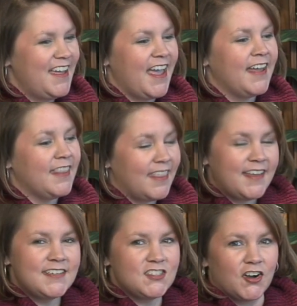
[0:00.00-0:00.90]
And
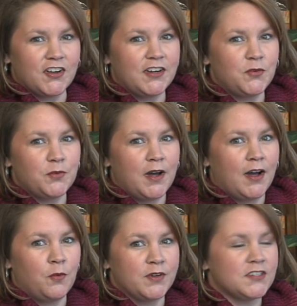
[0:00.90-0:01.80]
they started
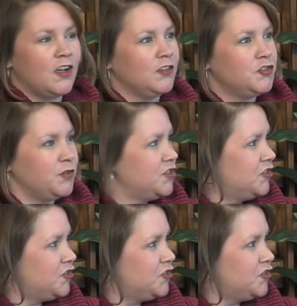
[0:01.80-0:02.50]
what's called Tricia's